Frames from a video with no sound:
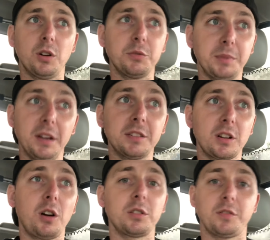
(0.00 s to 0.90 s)
billions of
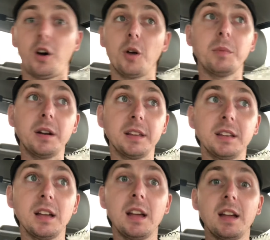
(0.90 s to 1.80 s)
dollars of our money
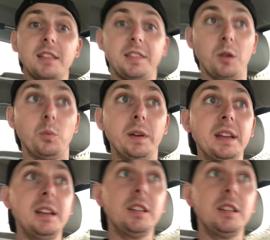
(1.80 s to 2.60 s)
that we